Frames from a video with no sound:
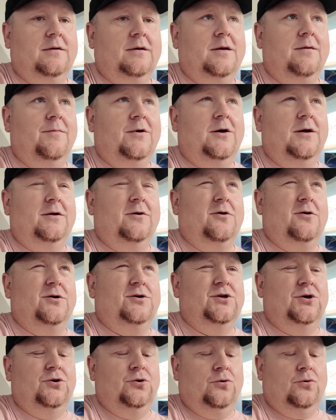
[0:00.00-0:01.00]
Come on,
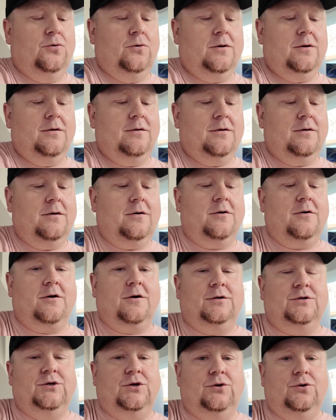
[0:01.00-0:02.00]
R2.
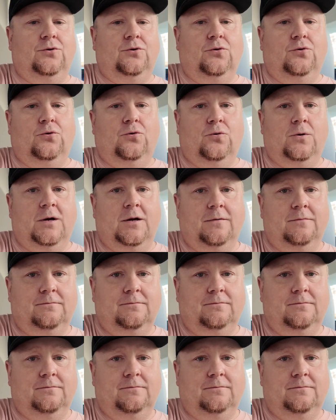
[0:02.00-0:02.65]
R2.